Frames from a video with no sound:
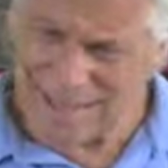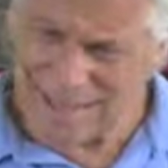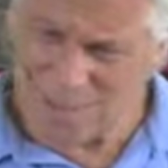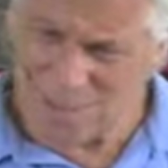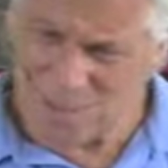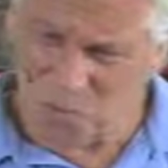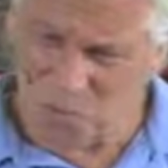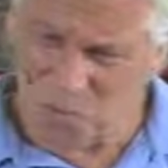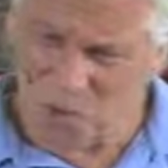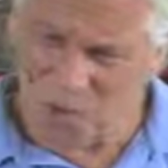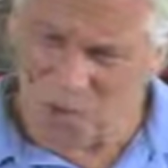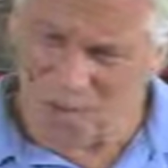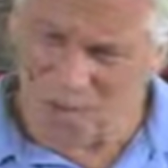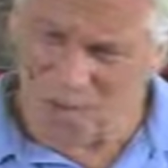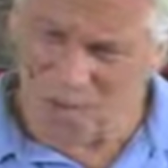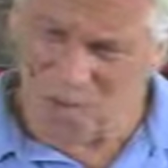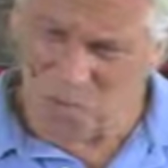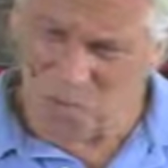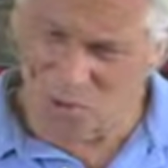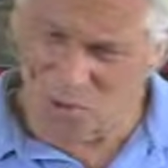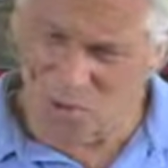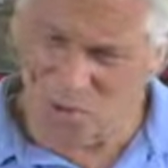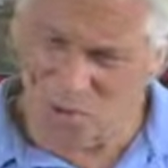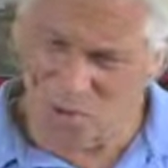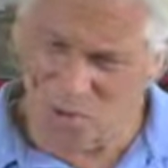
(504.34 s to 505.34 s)
and wanted
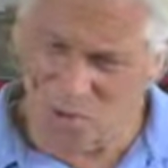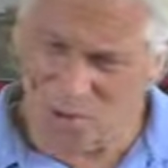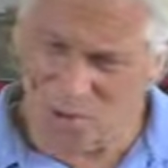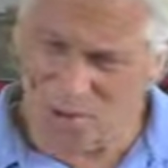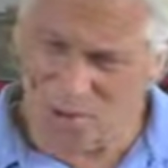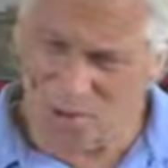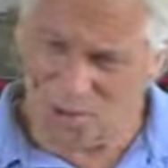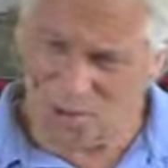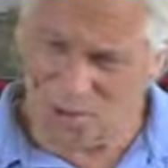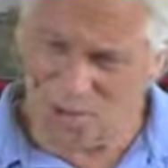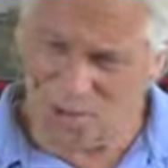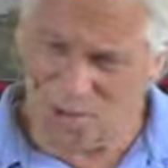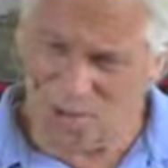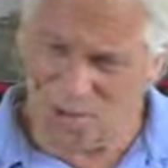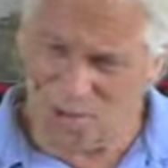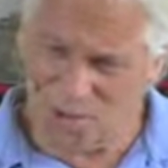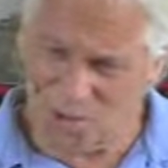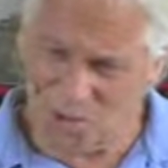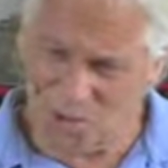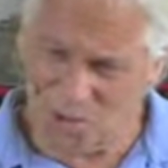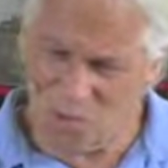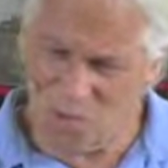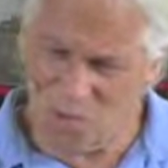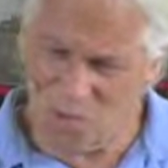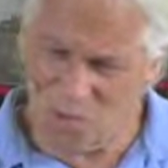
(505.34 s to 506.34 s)
them always to stay
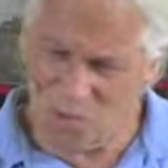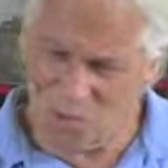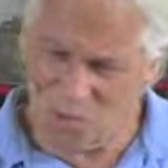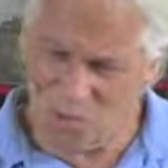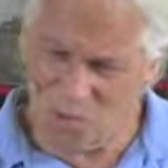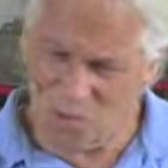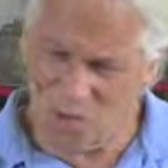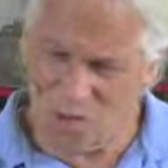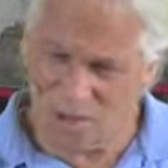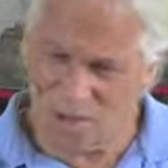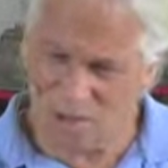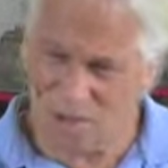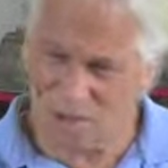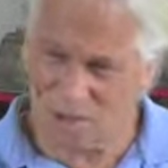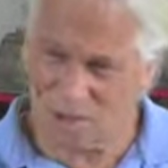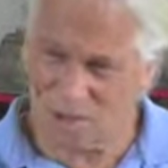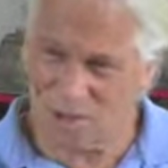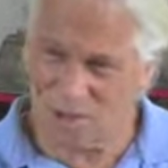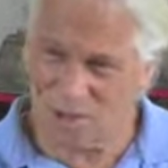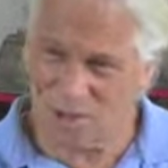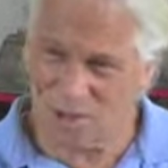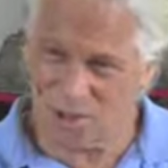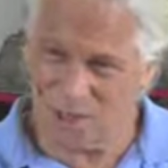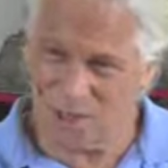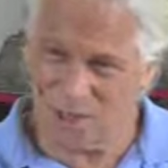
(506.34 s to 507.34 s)
the way he wants them
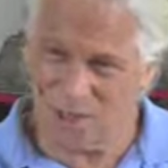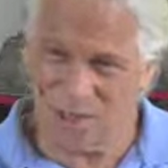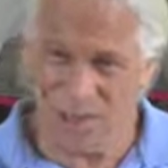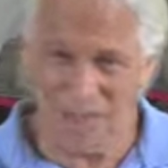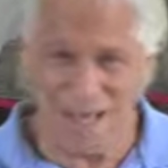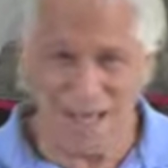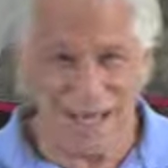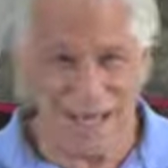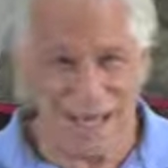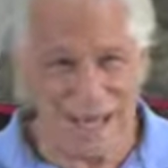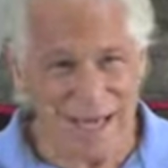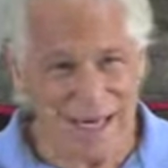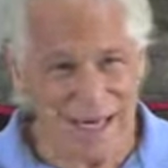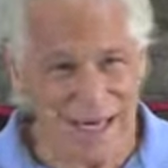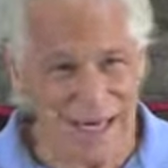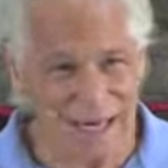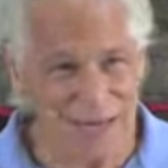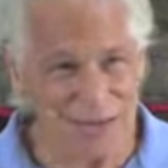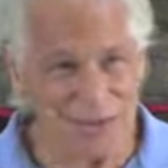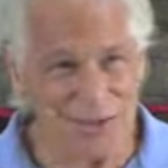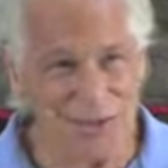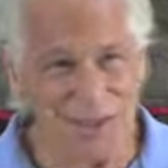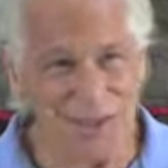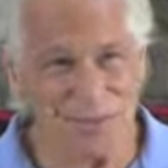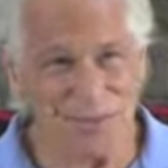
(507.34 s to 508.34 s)
to stay, and
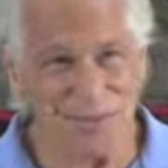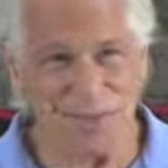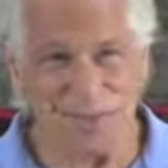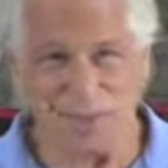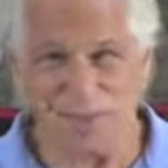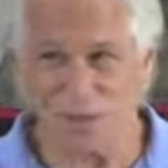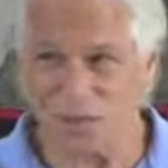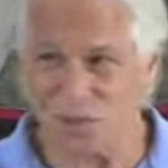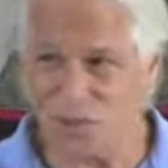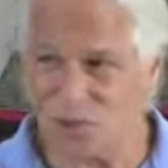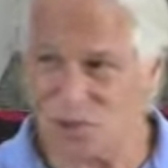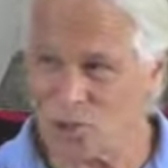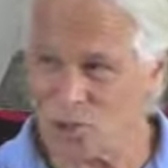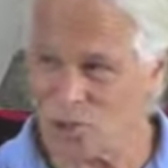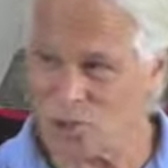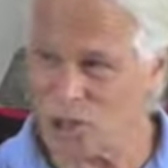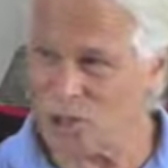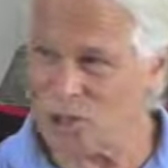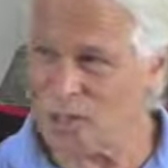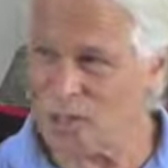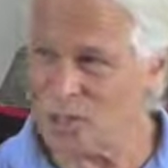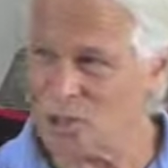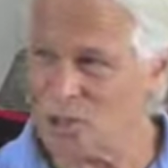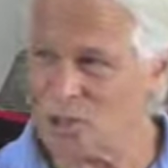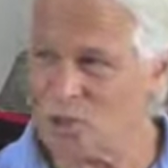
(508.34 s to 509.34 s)
as they begin to
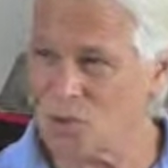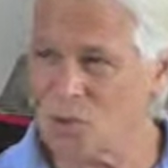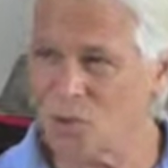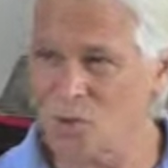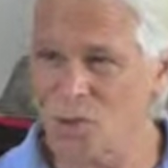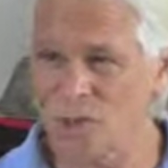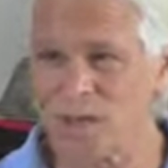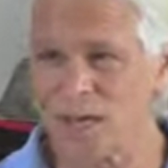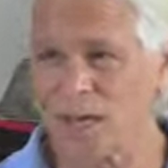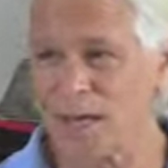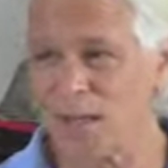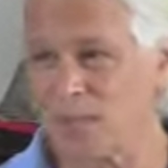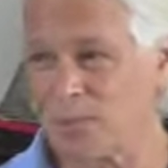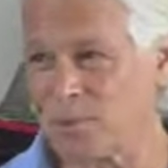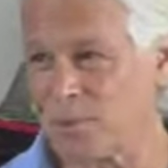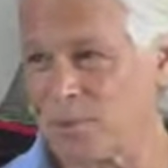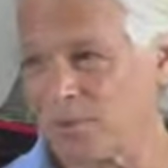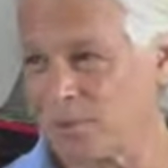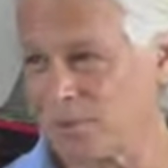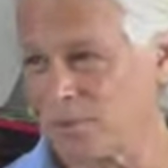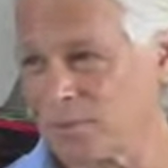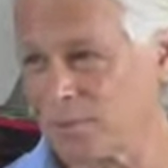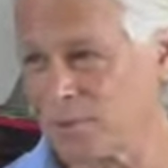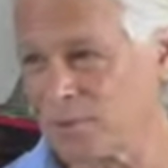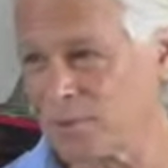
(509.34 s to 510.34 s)
change, what
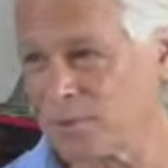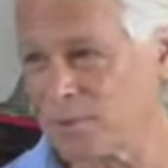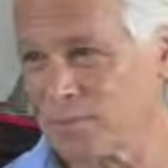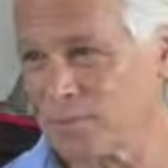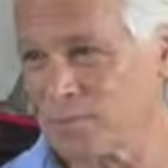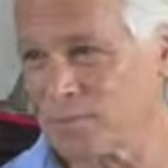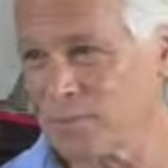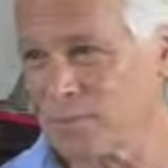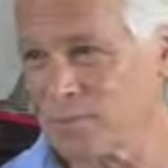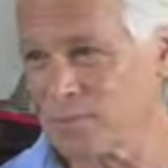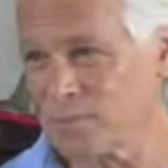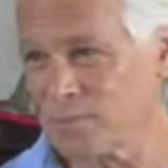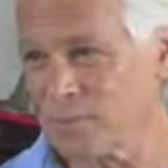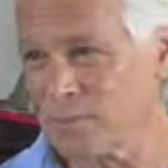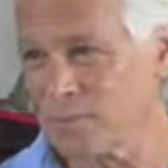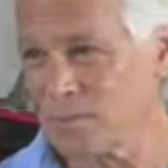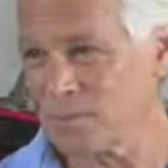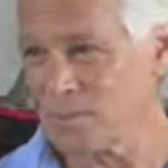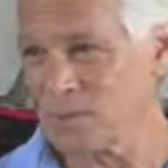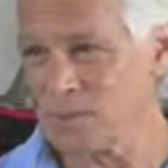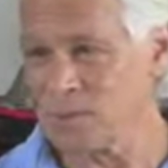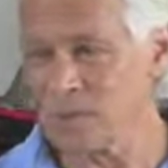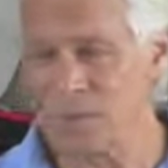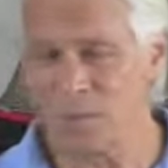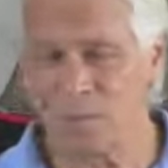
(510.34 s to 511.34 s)
happens?
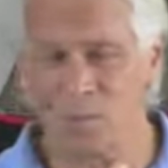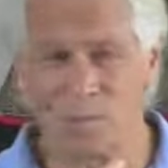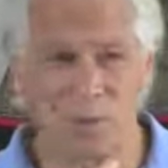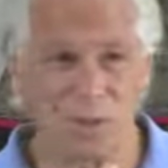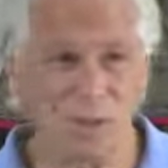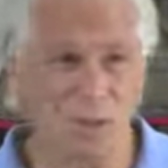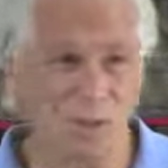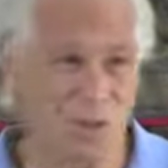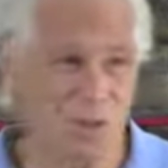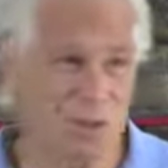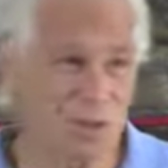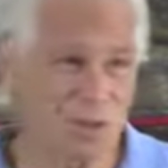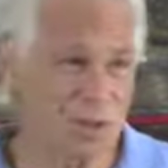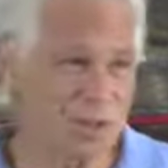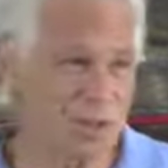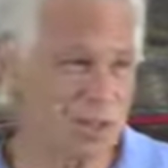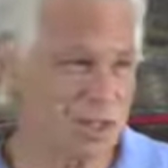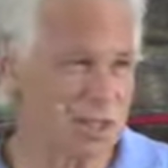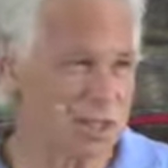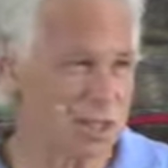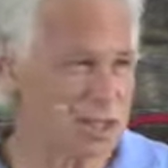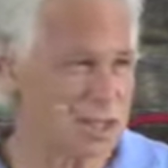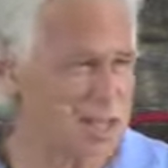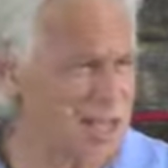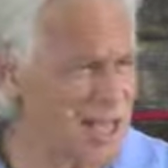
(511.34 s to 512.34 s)
He begins to
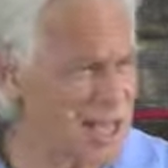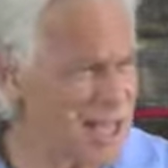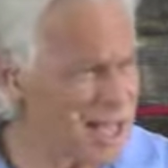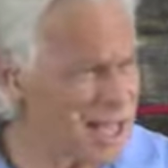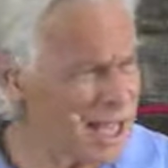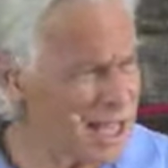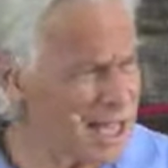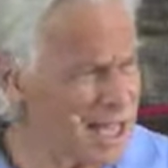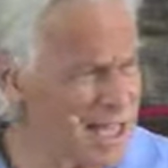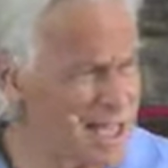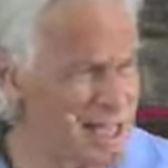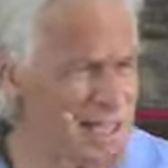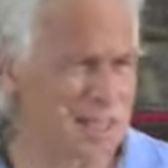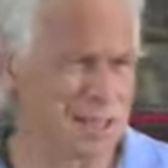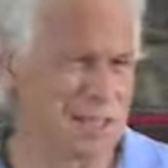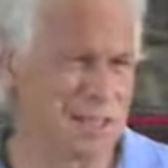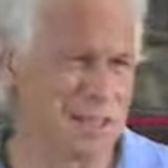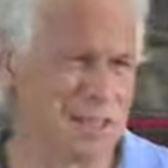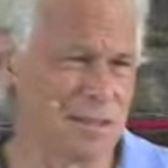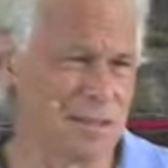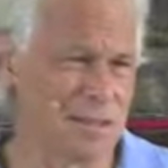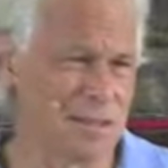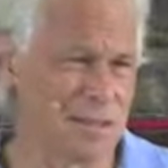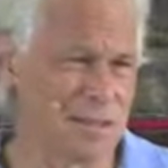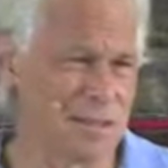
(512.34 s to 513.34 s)
get
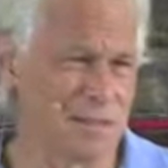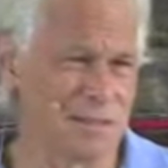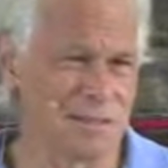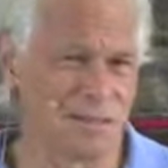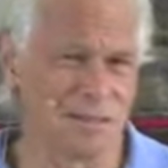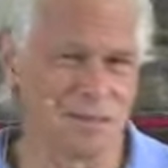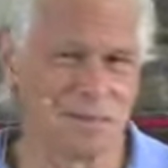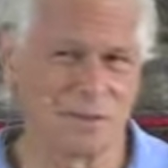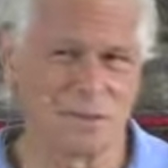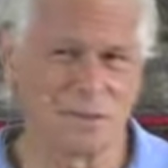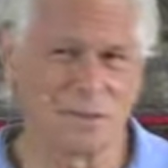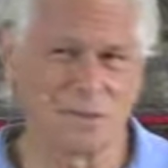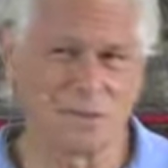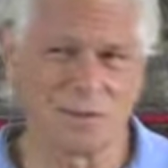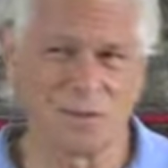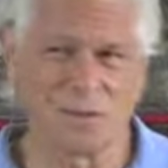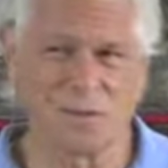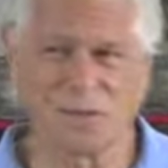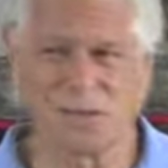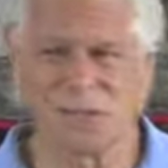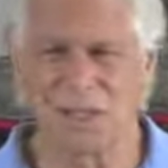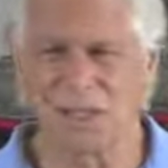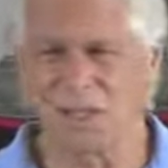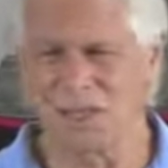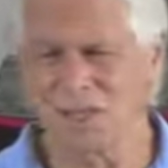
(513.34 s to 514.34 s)
sad,
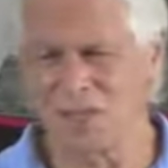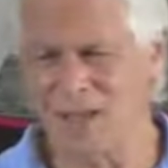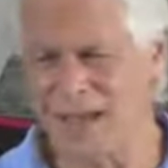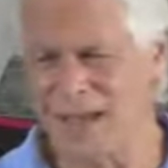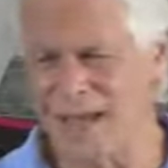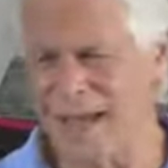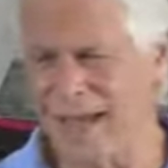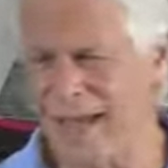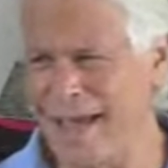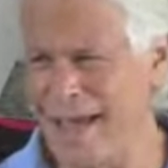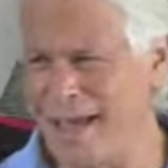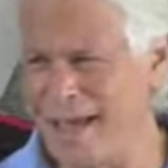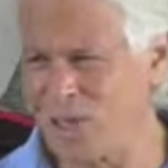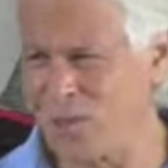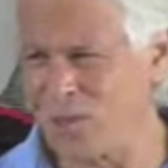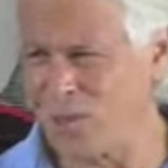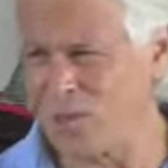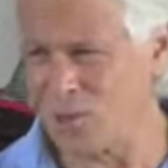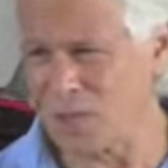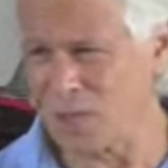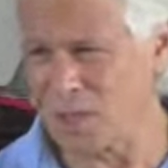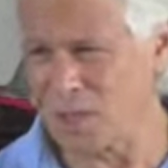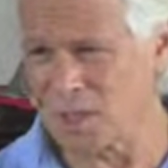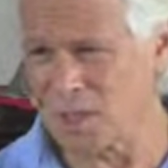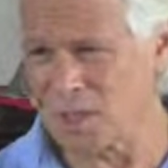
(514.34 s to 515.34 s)
or he gets
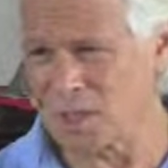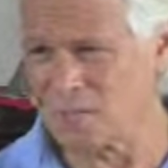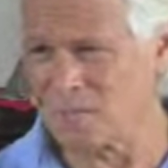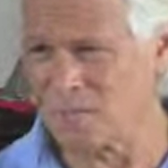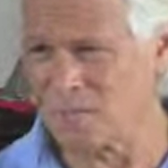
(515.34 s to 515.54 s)
angry.